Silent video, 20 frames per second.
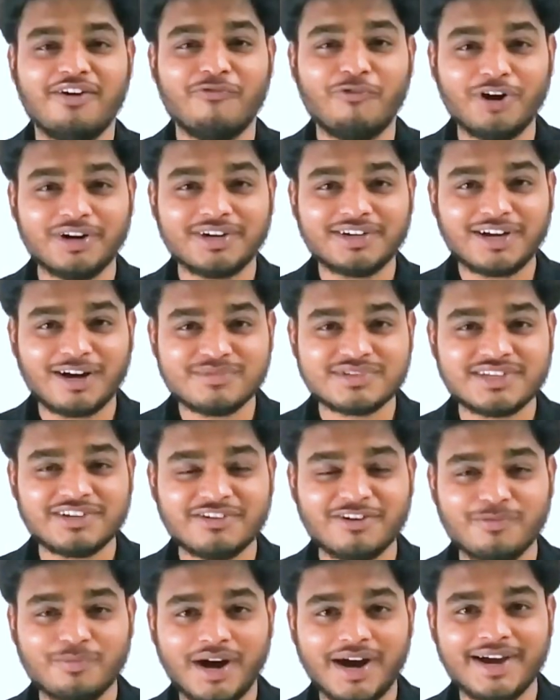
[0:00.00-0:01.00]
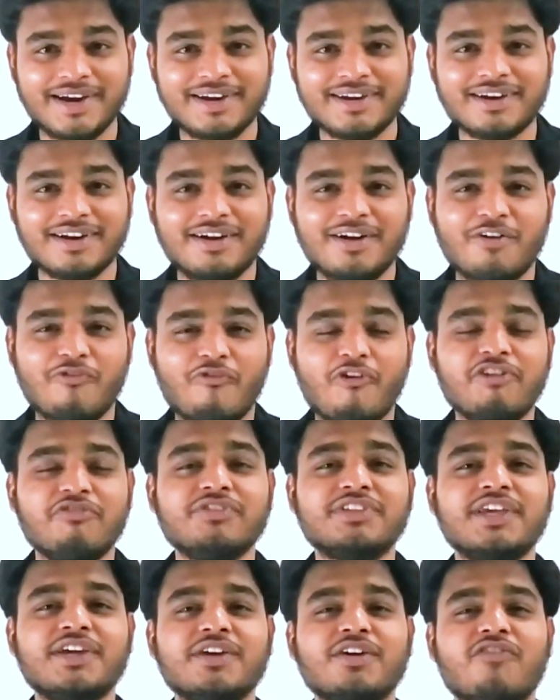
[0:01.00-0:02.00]
What comes in our mind when
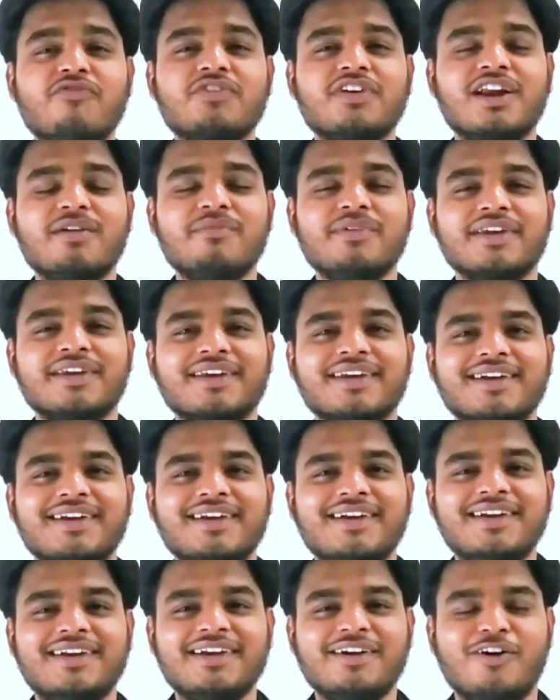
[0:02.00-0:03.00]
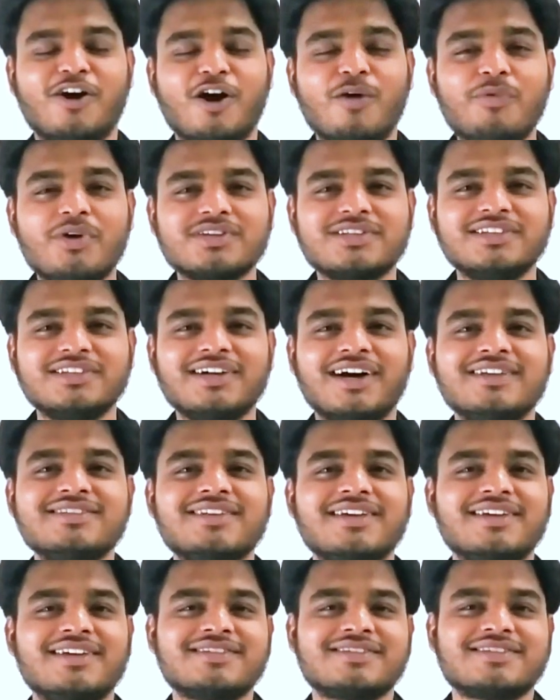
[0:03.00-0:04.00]
we think of clubbing? Obviously the
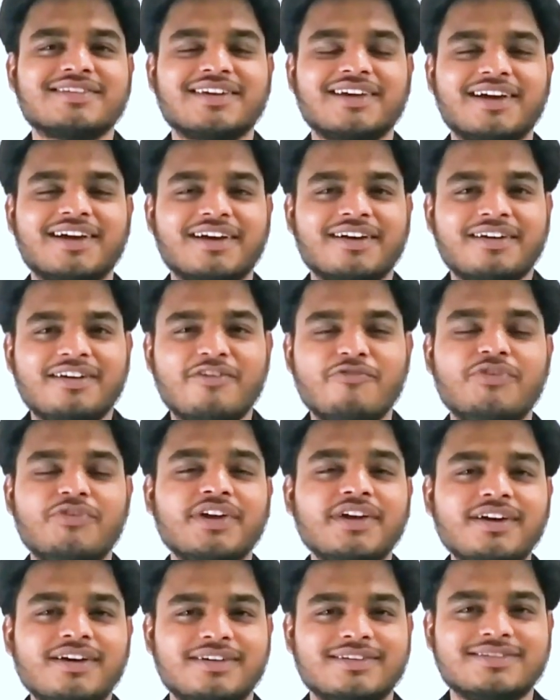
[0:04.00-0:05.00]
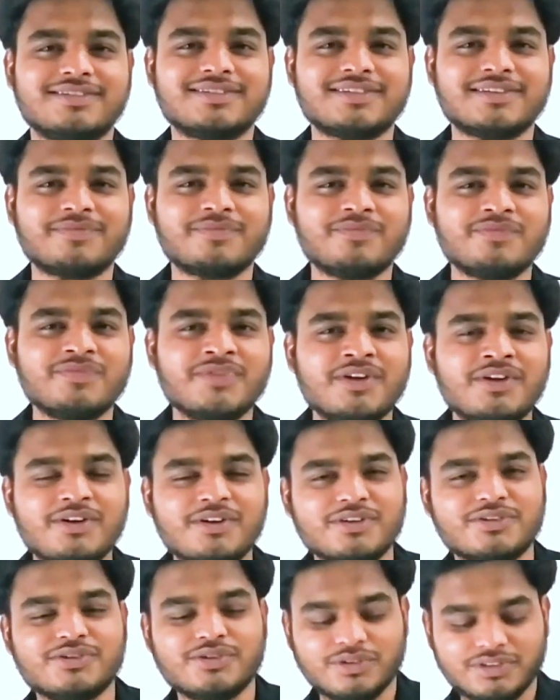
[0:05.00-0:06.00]
answer is fingers.
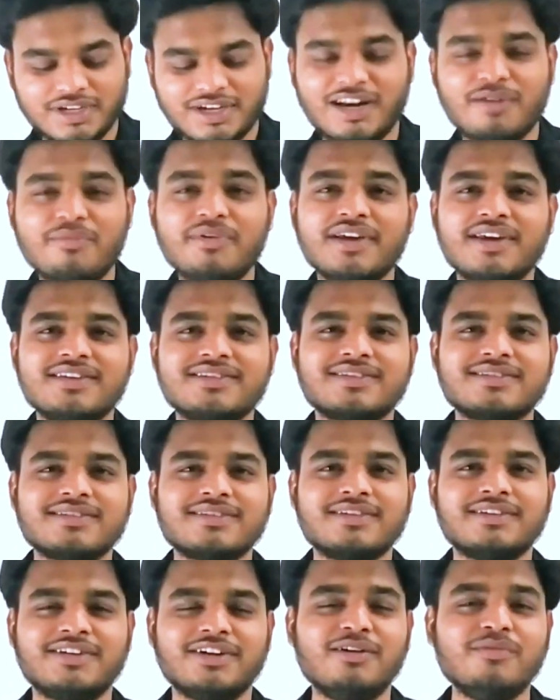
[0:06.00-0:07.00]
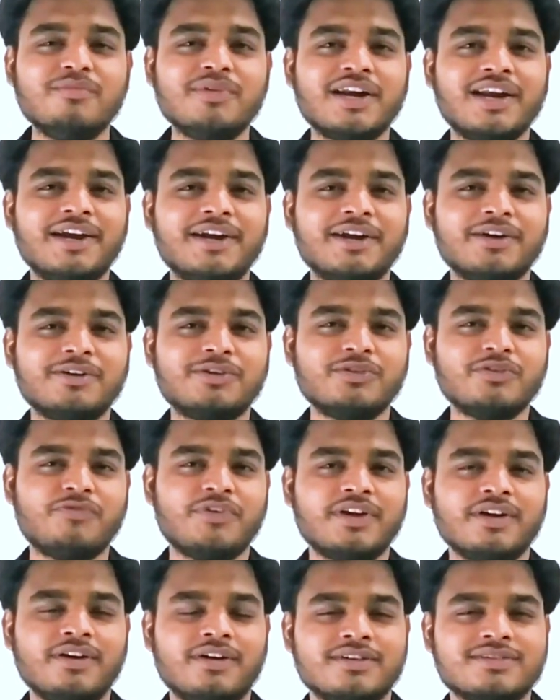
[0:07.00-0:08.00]
So the clubbing is term related to the
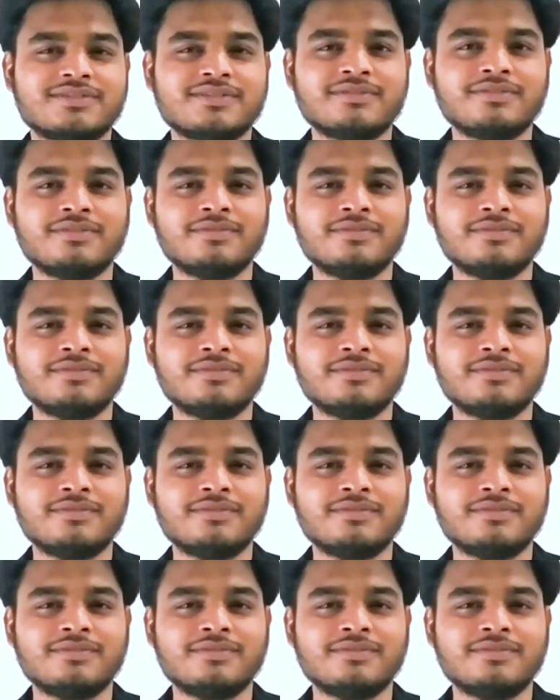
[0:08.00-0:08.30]
fingers.